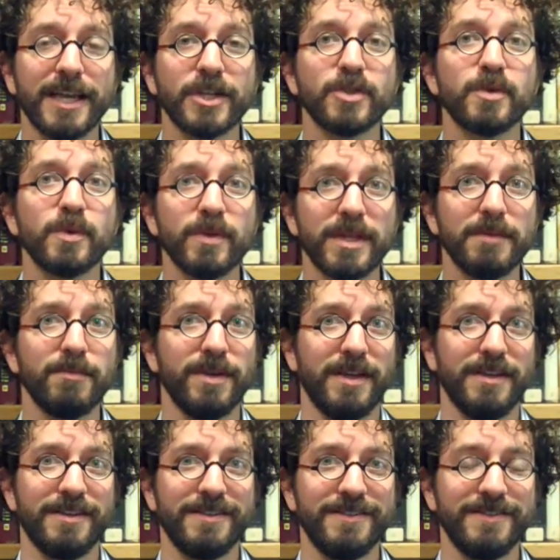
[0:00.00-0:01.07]
can truly be.
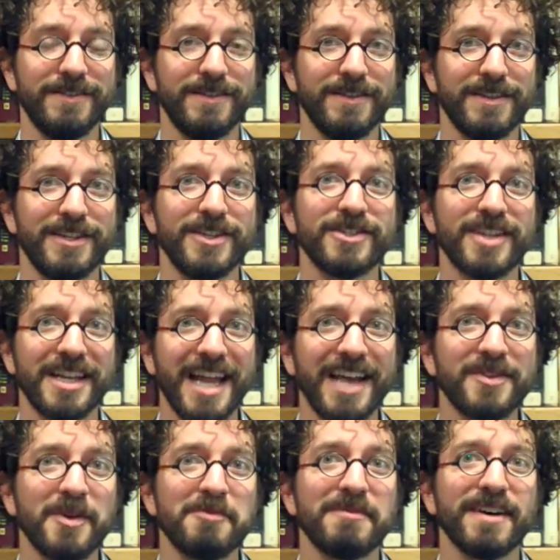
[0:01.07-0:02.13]

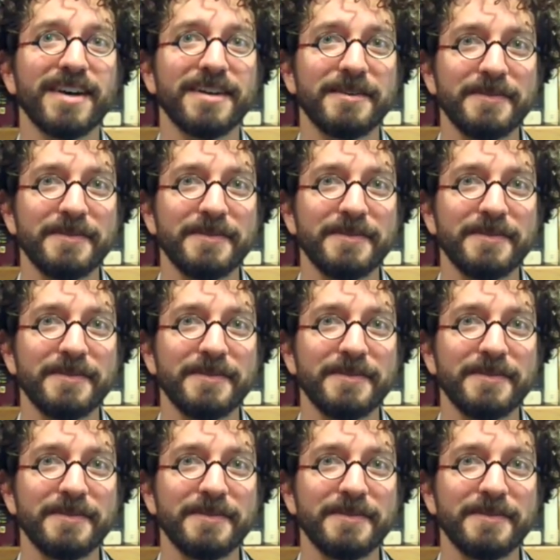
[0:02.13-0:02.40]
Shana Tova.